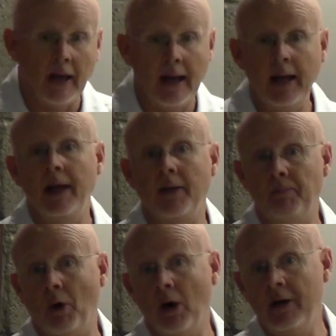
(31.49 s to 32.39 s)
hey, the
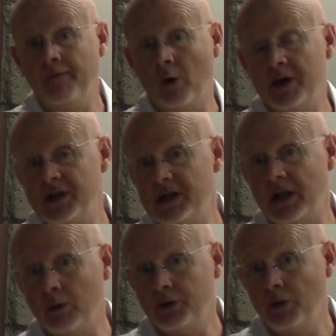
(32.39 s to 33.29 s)
buoyant force is
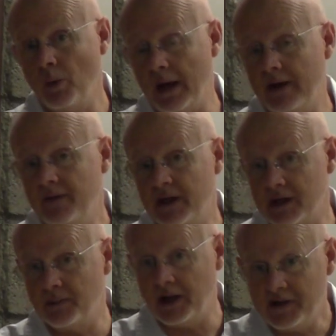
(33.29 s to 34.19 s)
equal to the weight of the
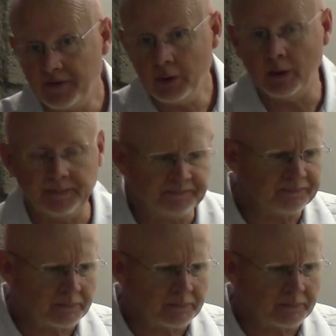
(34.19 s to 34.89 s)
displaced fluid.